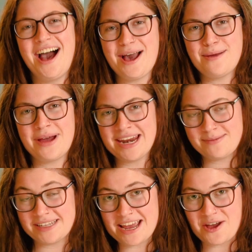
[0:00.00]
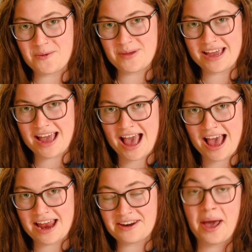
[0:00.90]
Hi, my name's Naomi
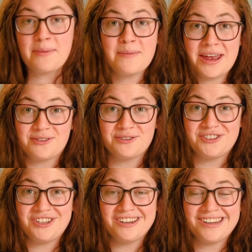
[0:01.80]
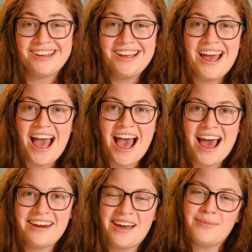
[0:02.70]
and I'm a medical student.
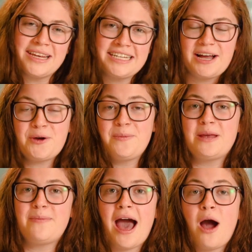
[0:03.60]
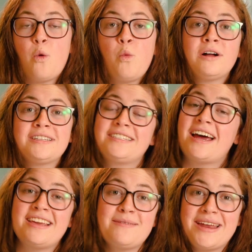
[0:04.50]
And I'm gonna tell you a bit about what
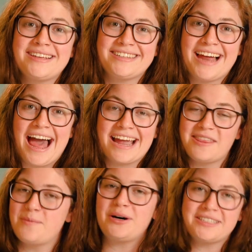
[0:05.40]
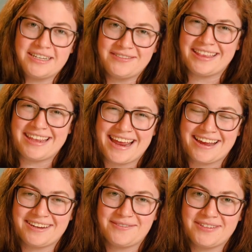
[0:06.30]
studying med is like and the positives and the
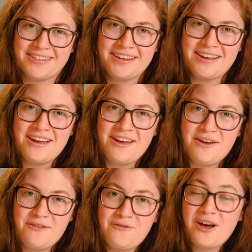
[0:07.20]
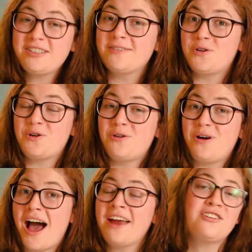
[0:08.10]
negatives. First of
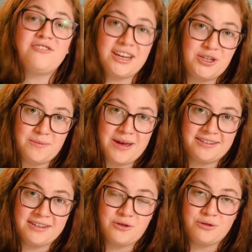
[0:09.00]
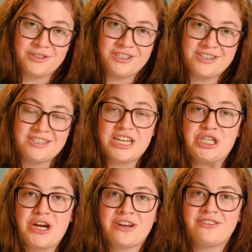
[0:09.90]
all, undergraduate medicine courses are
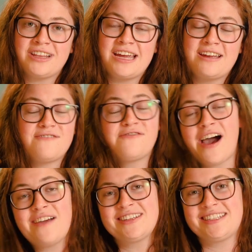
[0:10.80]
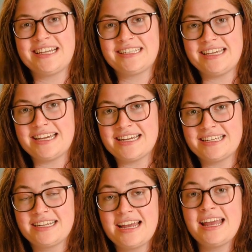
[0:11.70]
generally five to six
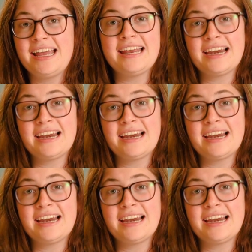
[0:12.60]
years in